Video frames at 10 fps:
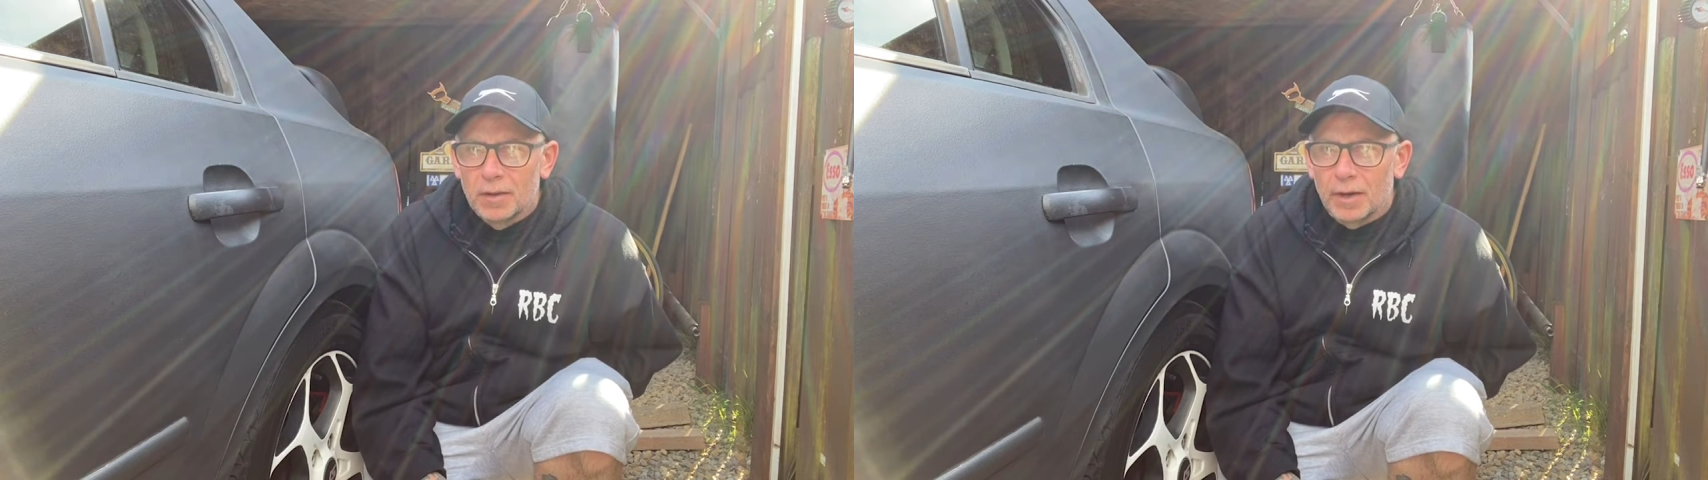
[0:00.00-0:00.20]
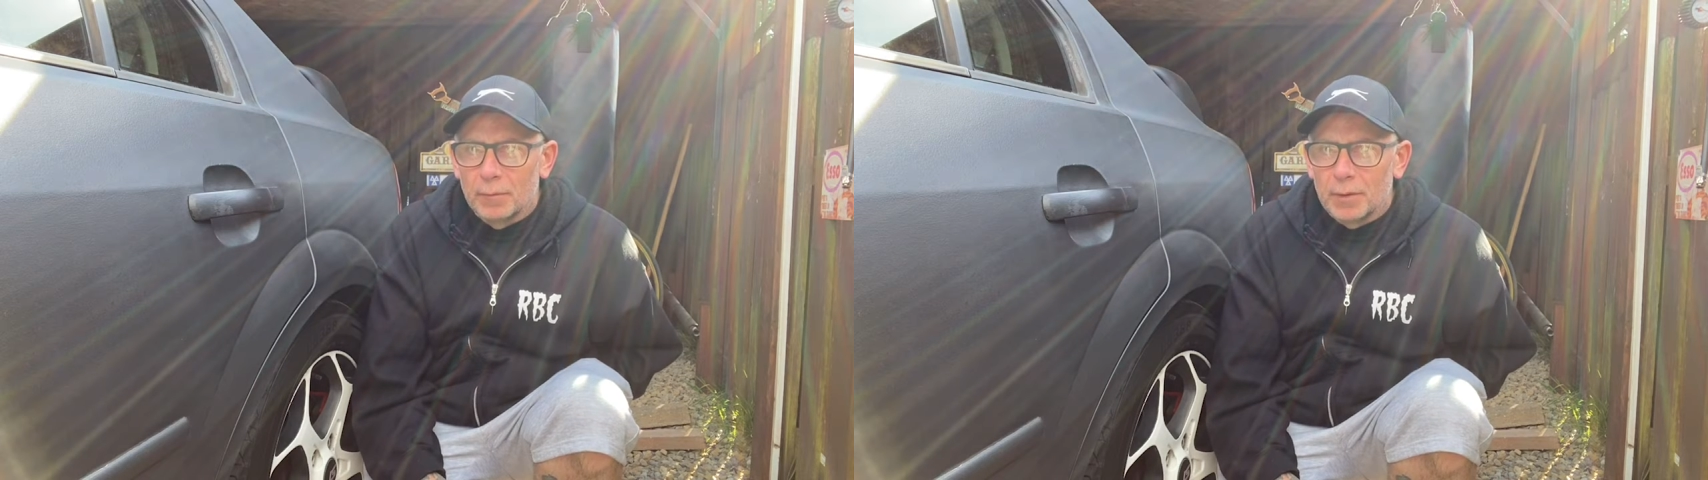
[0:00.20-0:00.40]

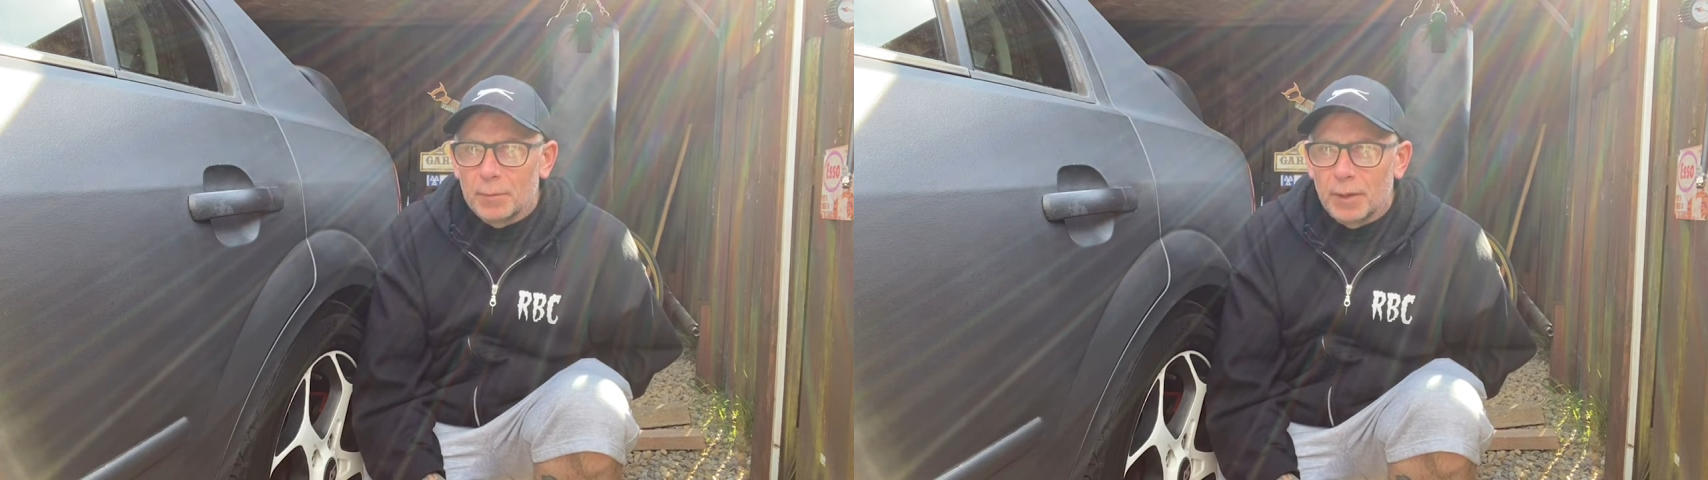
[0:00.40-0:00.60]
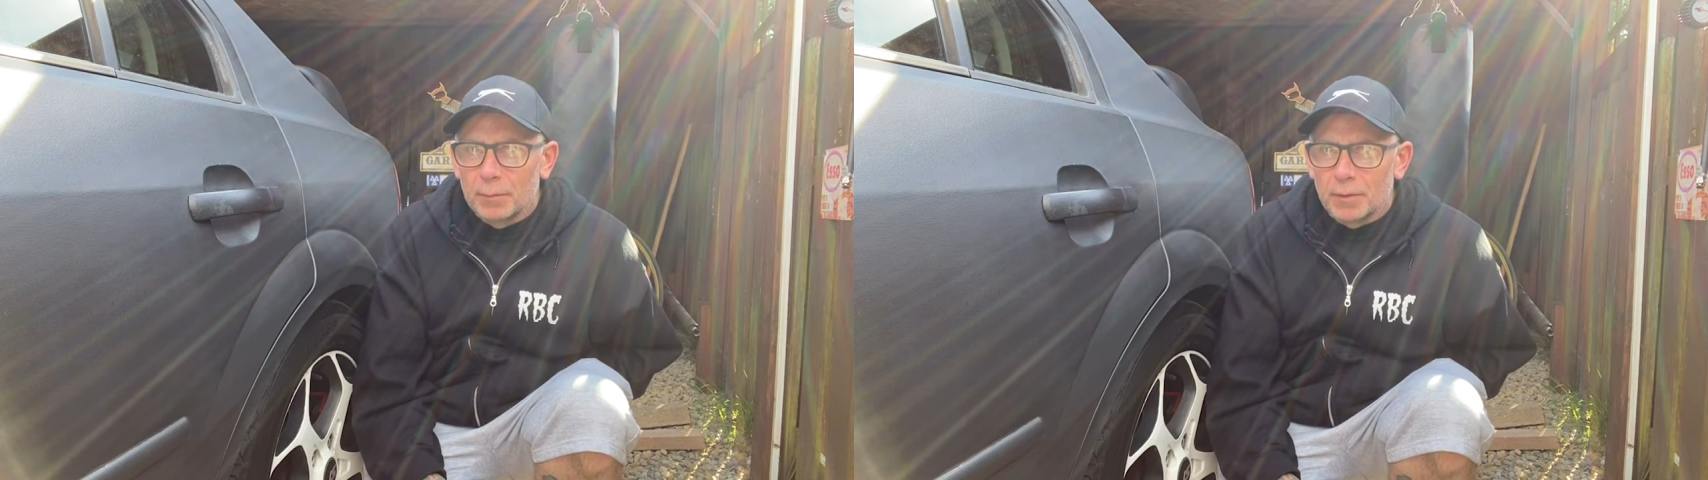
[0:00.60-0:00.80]
how many
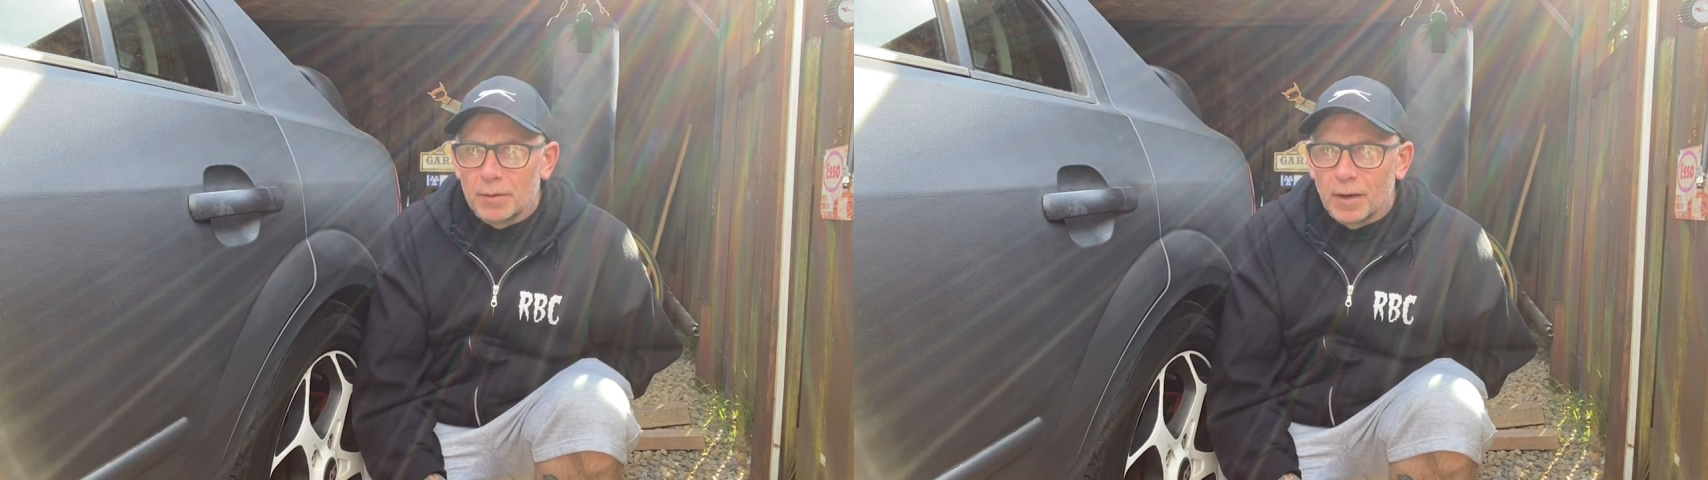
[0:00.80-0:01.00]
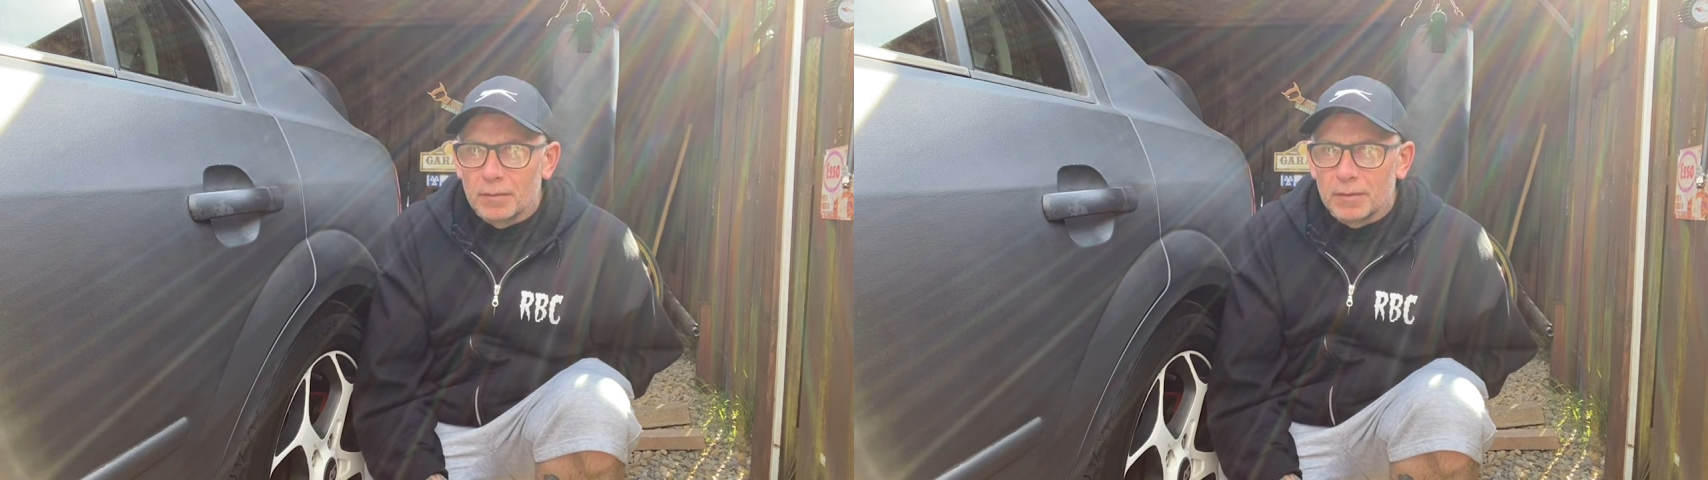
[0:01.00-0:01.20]
people
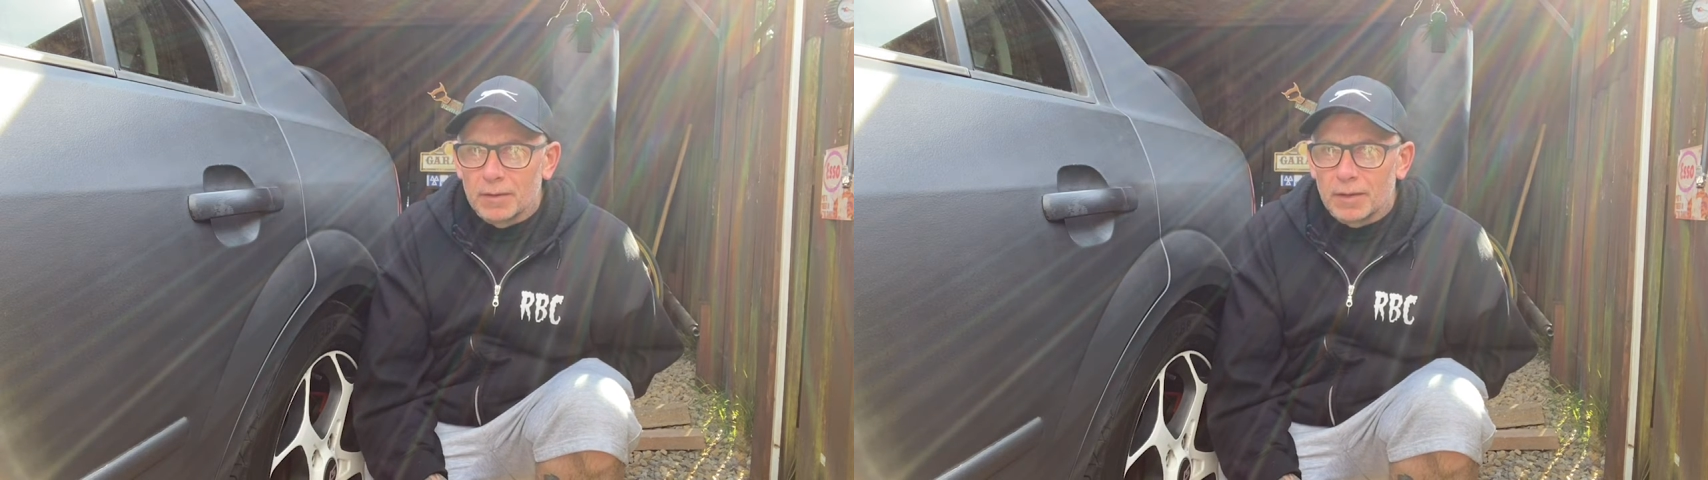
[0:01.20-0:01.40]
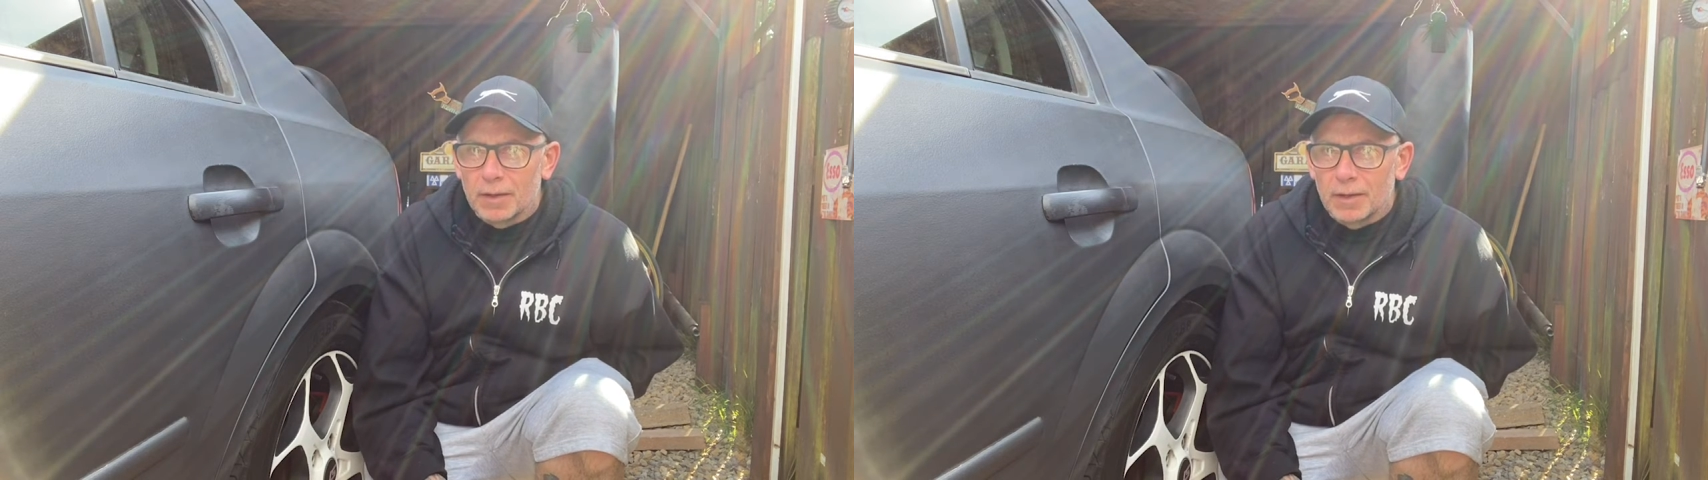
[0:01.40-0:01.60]
you have in
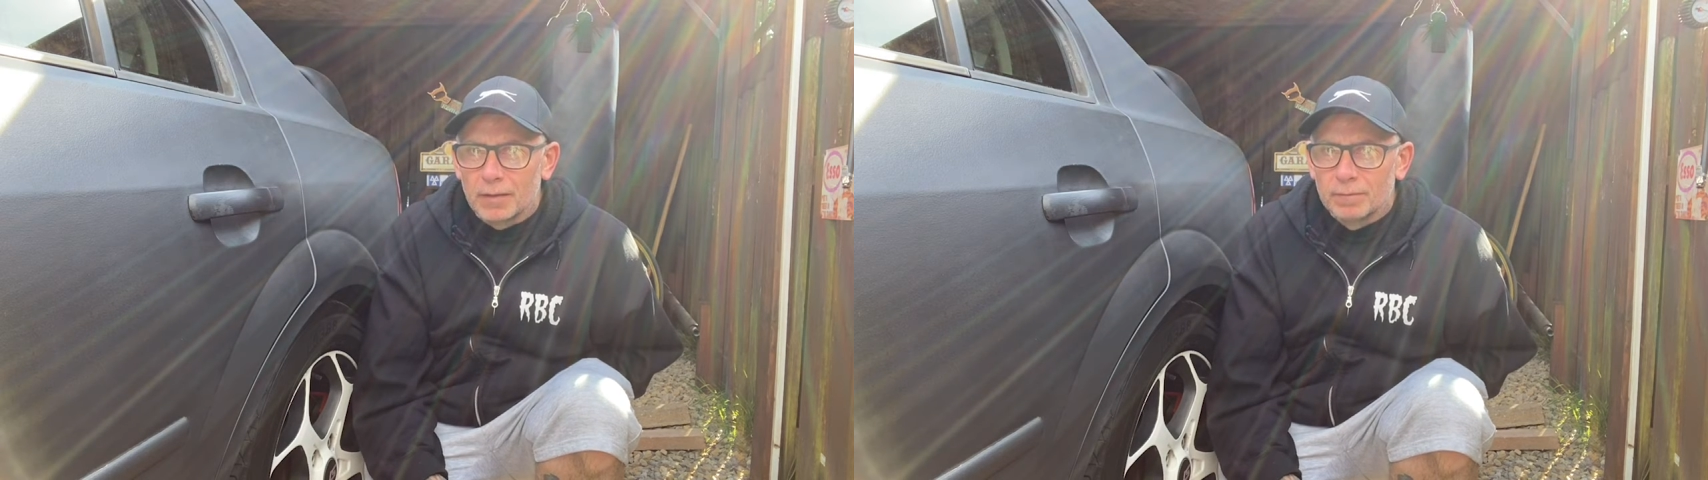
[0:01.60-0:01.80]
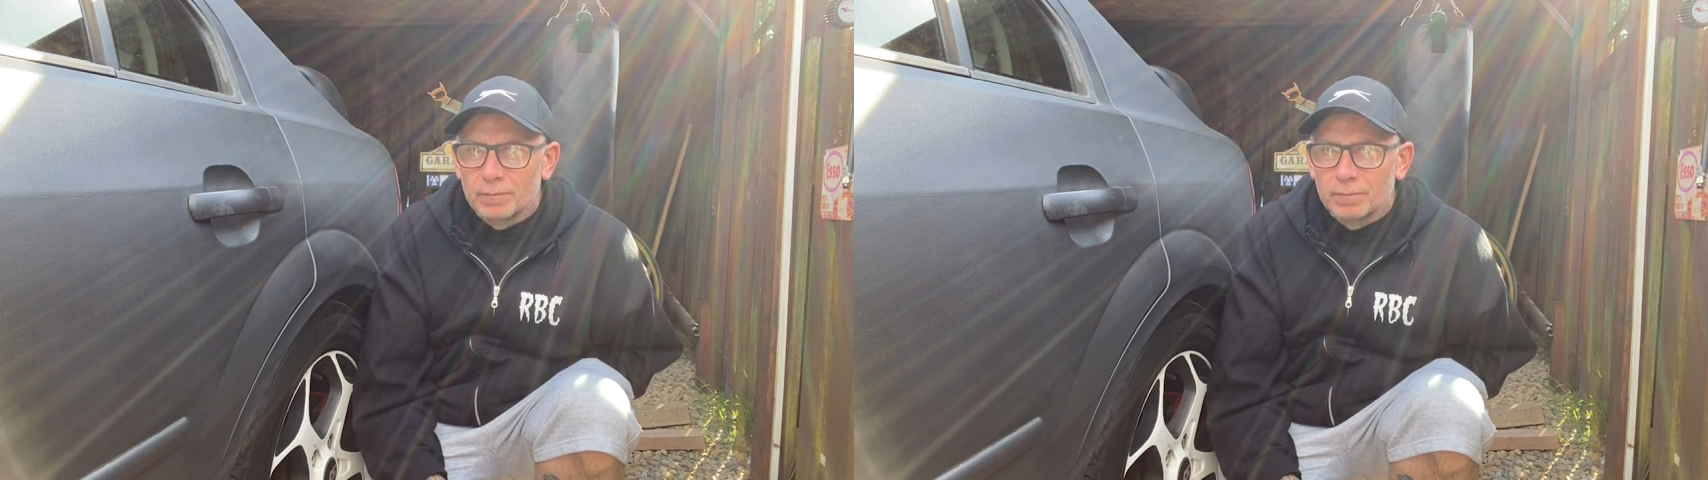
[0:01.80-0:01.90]
the car.